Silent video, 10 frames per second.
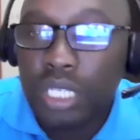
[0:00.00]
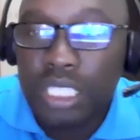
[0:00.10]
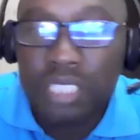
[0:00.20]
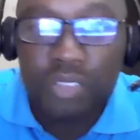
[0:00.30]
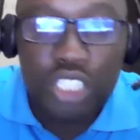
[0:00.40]

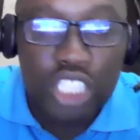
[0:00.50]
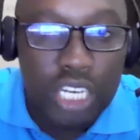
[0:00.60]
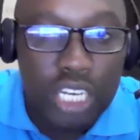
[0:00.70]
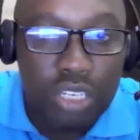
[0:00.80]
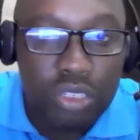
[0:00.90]
TV
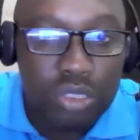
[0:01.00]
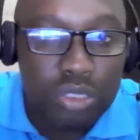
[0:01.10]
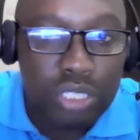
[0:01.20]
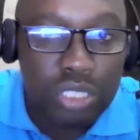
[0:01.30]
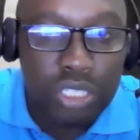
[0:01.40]

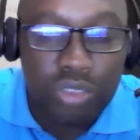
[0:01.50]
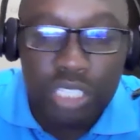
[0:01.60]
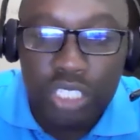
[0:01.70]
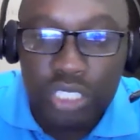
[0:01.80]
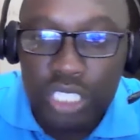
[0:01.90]
channels and
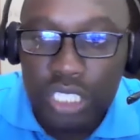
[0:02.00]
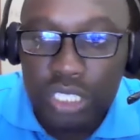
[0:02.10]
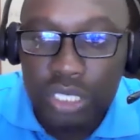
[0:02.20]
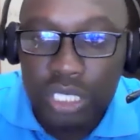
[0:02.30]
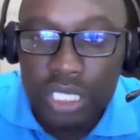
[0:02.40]
radio
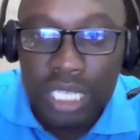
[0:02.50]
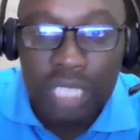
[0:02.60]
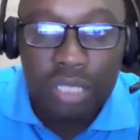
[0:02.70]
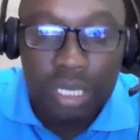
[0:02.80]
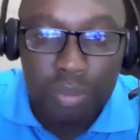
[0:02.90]
station is
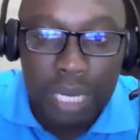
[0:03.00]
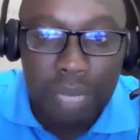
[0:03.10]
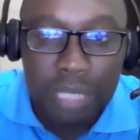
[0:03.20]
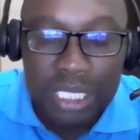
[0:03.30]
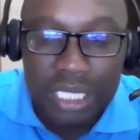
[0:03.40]
actually
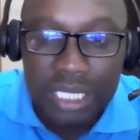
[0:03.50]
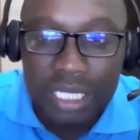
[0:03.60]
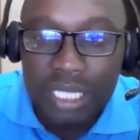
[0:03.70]
plummeting,